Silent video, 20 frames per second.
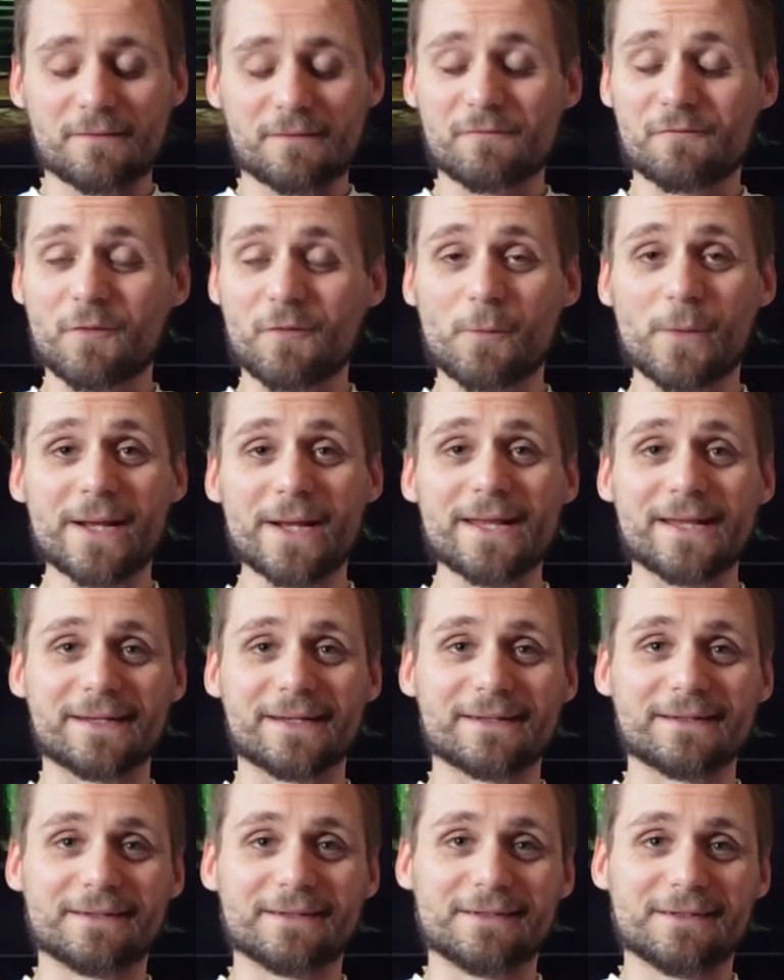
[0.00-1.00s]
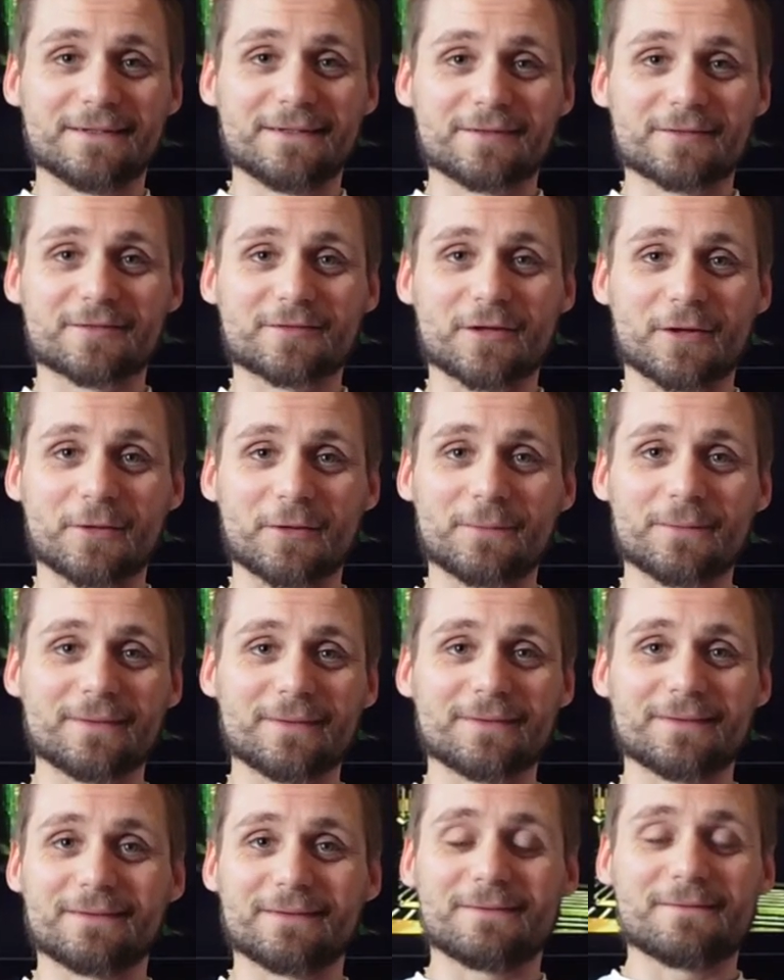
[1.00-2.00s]
for winning. So,
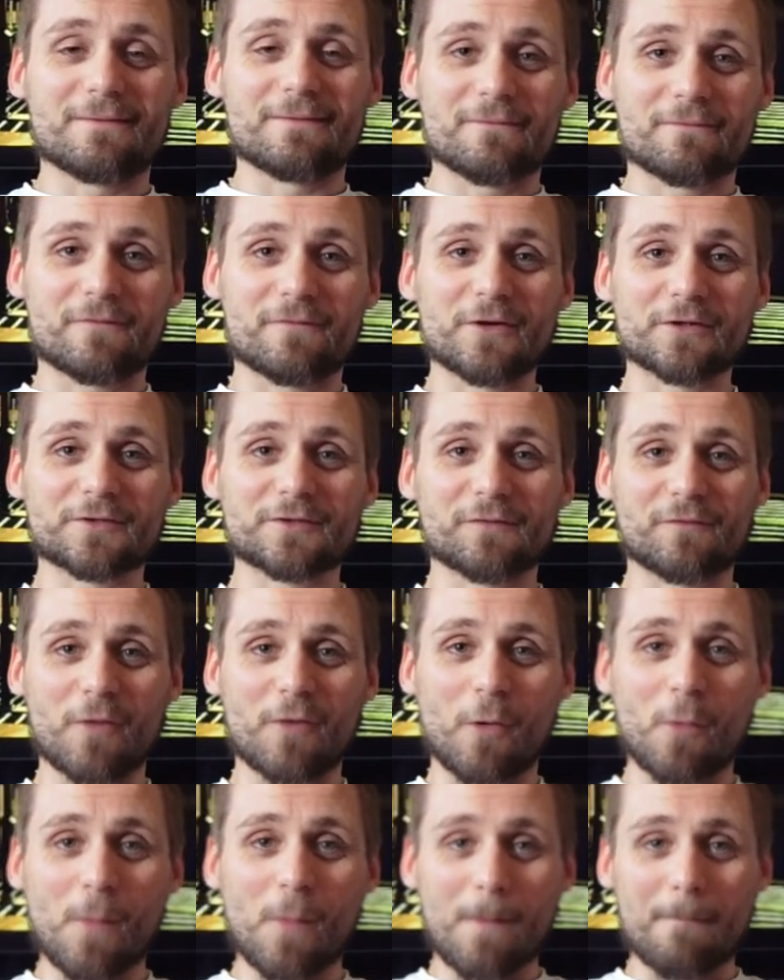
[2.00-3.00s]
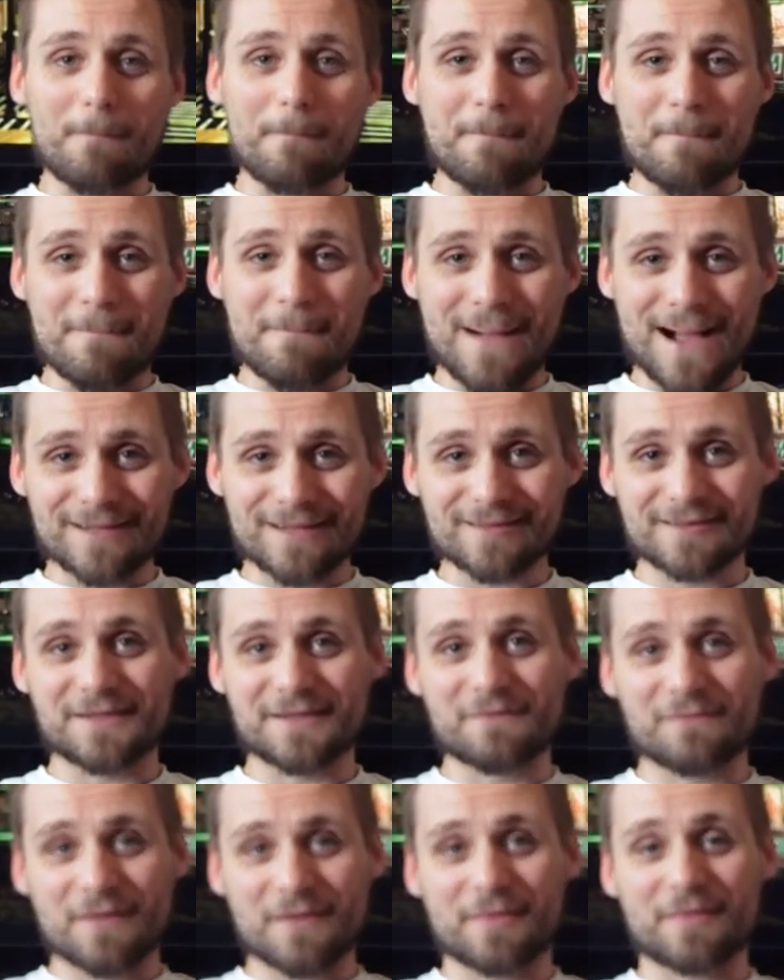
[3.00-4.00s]
first of all,
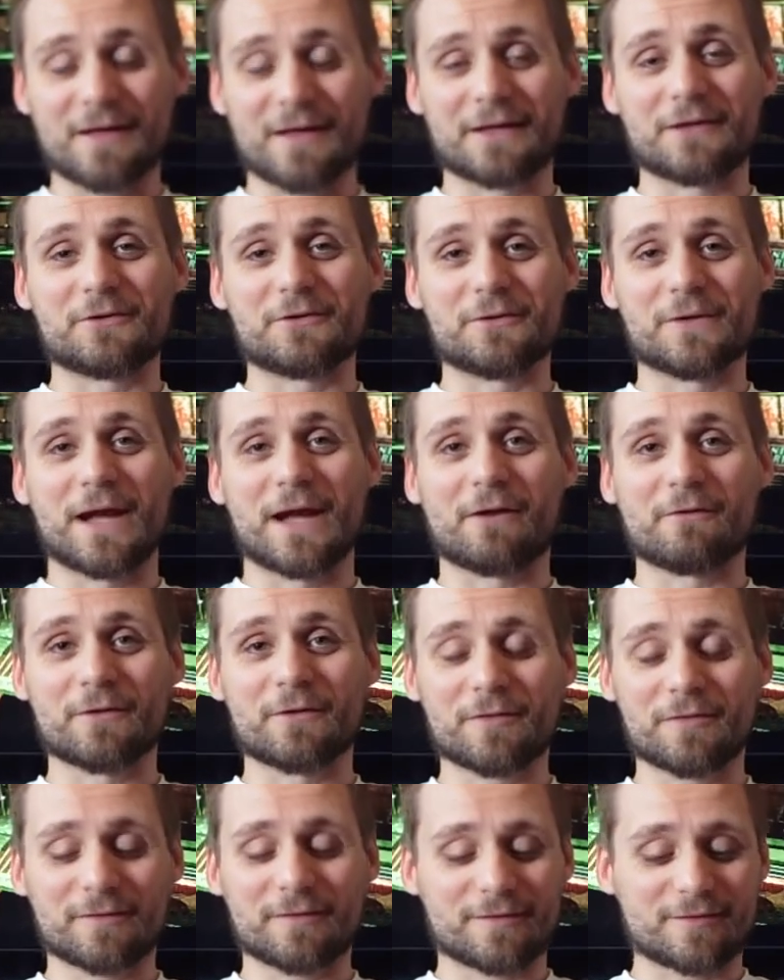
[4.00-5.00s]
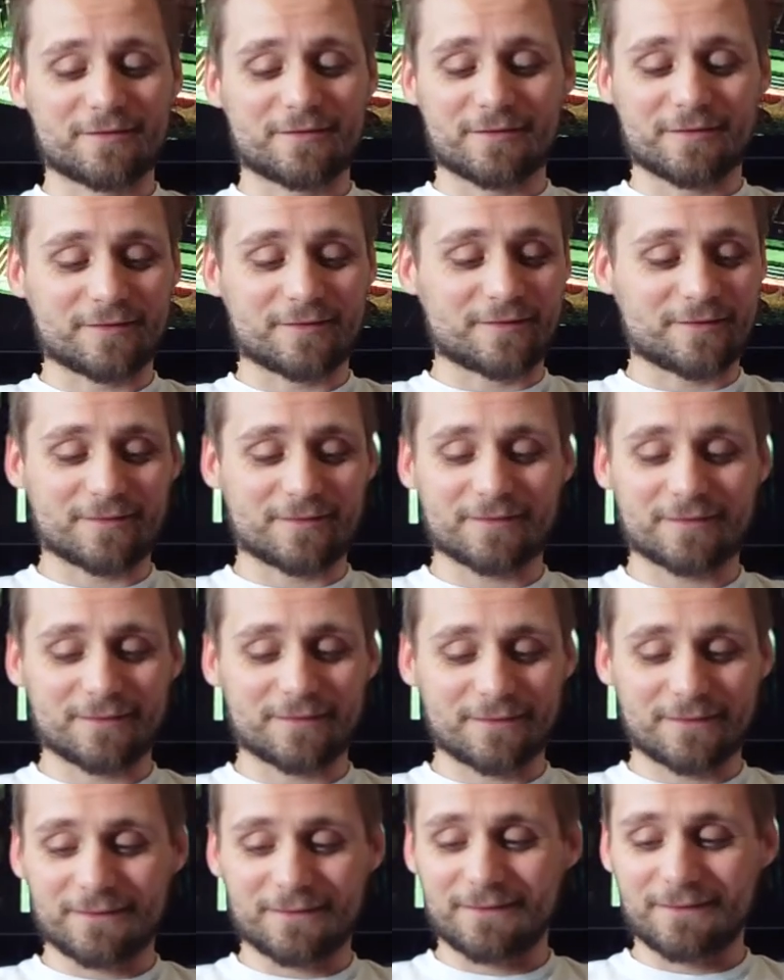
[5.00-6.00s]
massive thank you, Gareth. This is,
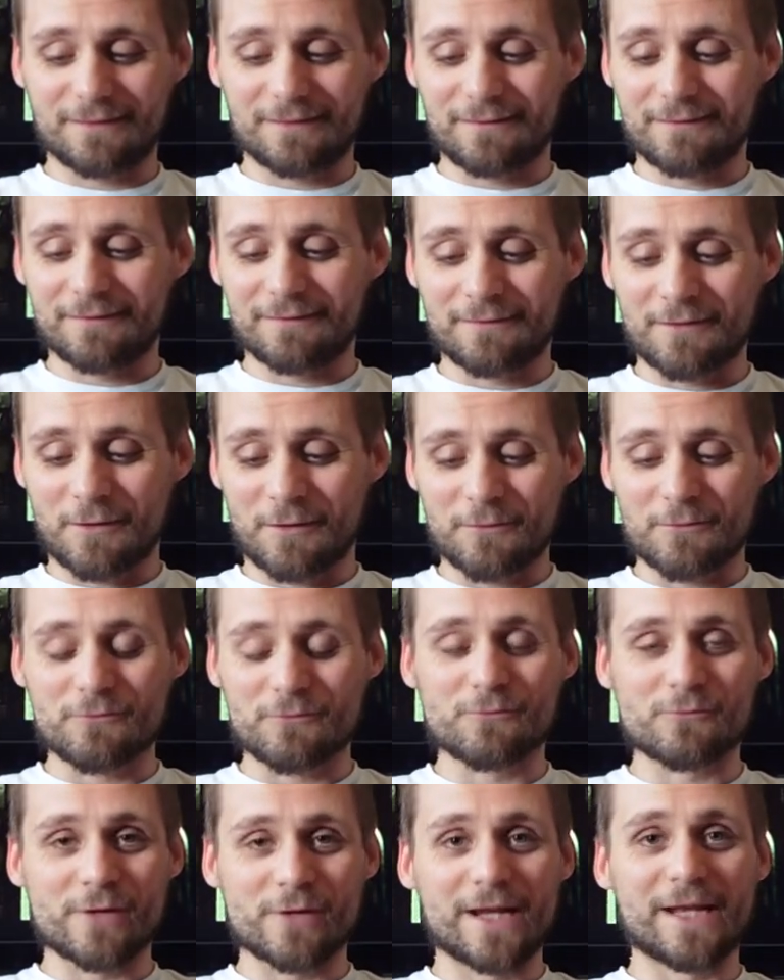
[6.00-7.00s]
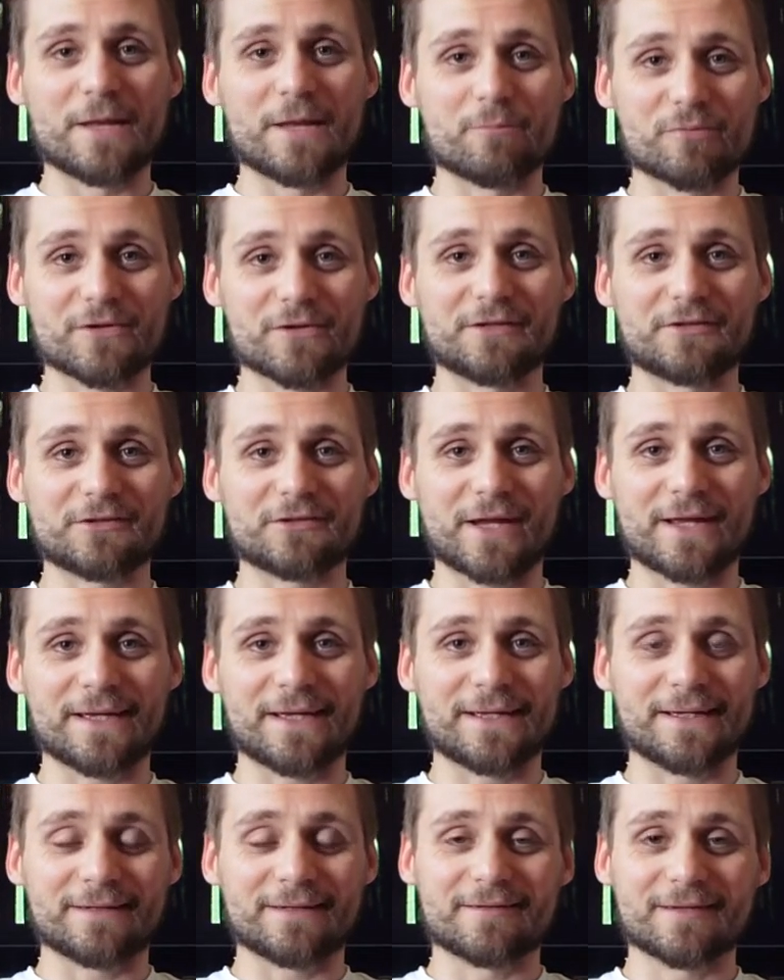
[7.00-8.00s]
you know, really
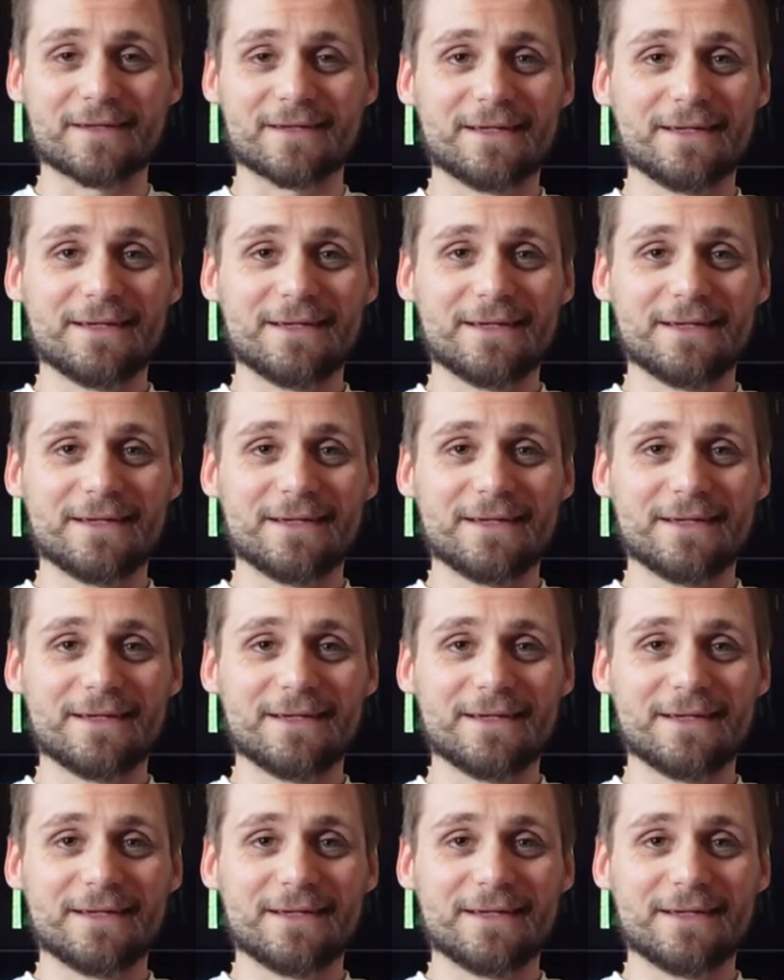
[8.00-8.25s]
appreciated.